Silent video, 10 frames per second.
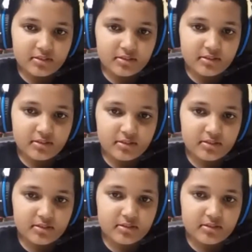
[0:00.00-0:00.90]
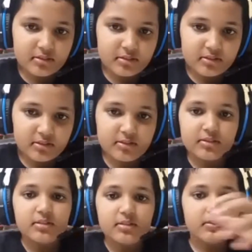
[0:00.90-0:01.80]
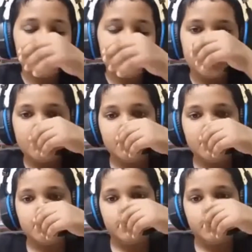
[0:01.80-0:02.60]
(not speaking)